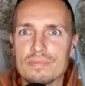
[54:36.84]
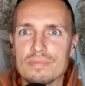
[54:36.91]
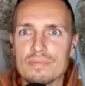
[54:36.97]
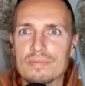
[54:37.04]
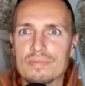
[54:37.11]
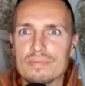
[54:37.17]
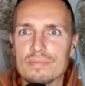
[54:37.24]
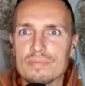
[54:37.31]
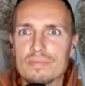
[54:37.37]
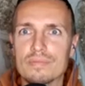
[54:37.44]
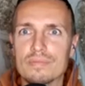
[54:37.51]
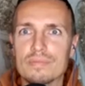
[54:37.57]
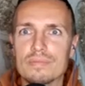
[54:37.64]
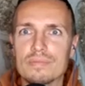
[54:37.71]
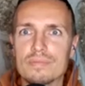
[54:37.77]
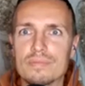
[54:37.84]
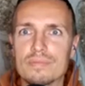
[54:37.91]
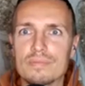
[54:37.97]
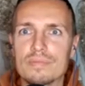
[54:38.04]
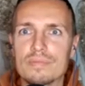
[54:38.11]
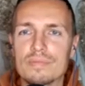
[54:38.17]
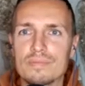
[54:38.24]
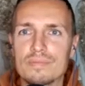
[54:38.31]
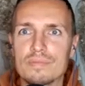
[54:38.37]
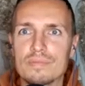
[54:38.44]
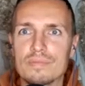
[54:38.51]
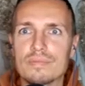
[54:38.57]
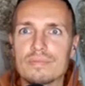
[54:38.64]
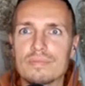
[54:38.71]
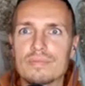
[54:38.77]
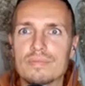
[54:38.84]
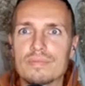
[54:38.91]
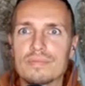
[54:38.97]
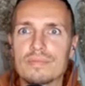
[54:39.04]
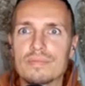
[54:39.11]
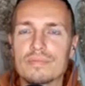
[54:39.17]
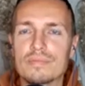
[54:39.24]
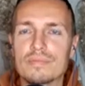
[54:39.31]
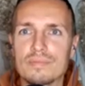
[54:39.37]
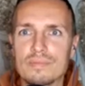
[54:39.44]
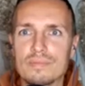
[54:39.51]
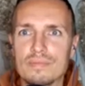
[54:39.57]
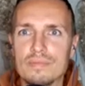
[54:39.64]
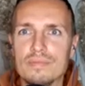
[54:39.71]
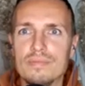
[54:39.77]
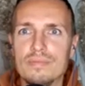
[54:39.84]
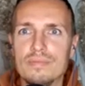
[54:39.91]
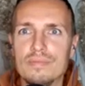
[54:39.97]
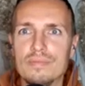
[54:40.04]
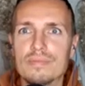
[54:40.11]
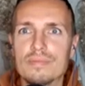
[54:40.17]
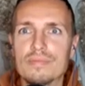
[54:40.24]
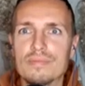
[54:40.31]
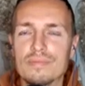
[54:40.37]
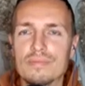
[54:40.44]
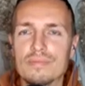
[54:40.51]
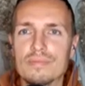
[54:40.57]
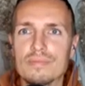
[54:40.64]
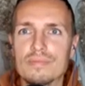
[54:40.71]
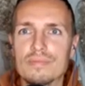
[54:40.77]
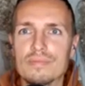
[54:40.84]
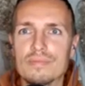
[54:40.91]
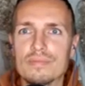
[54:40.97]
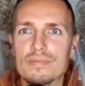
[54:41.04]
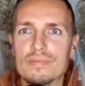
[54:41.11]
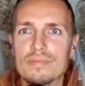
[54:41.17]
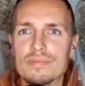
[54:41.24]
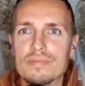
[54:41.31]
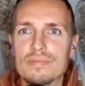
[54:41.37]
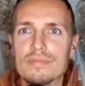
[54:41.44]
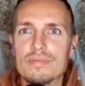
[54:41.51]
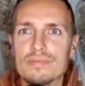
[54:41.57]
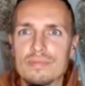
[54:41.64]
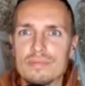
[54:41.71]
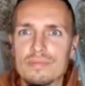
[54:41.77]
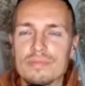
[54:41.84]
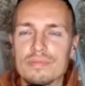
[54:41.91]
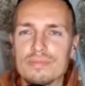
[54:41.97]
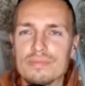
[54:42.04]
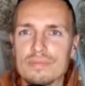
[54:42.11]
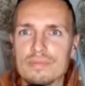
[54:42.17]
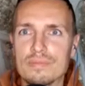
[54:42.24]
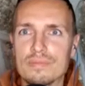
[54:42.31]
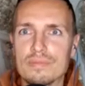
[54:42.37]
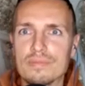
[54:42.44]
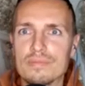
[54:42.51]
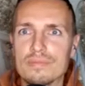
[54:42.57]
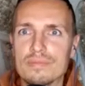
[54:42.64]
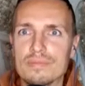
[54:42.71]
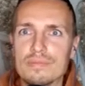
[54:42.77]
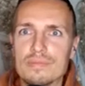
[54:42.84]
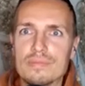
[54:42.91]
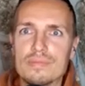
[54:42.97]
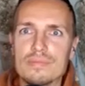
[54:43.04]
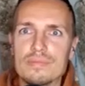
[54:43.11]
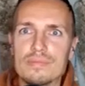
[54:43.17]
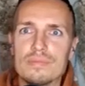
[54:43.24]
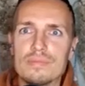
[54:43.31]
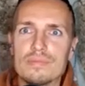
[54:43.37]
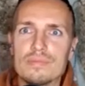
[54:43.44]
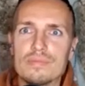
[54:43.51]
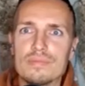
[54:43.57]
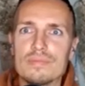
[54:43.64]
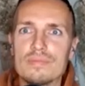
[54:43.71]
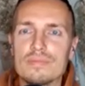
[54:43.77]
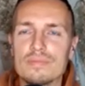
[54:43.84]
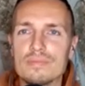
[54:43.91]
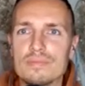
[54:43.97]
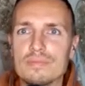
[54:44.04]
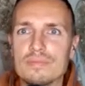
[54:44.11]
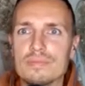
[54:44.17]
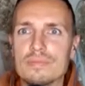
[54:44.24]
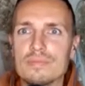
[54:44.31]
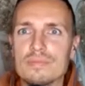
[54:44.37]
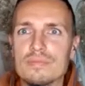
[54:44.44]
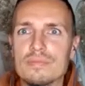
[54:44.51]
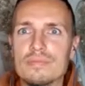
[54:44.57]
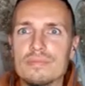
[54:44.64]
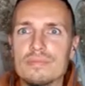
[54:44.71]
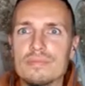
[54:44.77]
No words are spoken by the person on screen.